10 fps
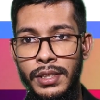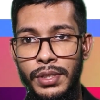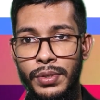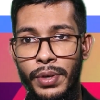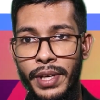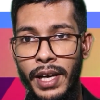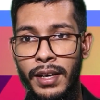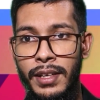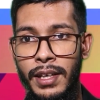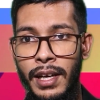So
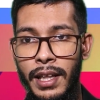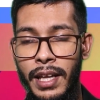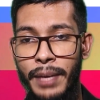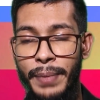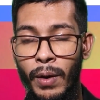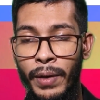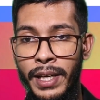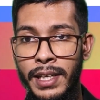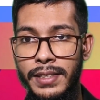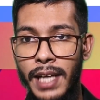here let me log
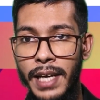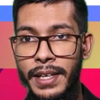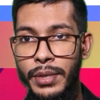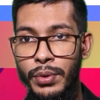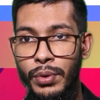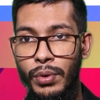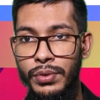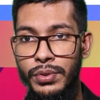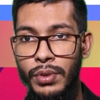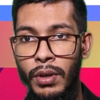in, sign into
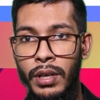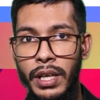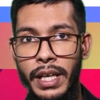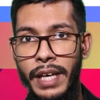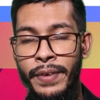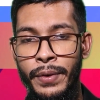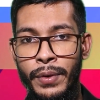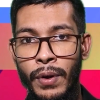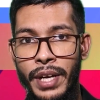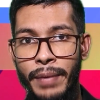console. If you
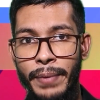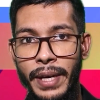don't have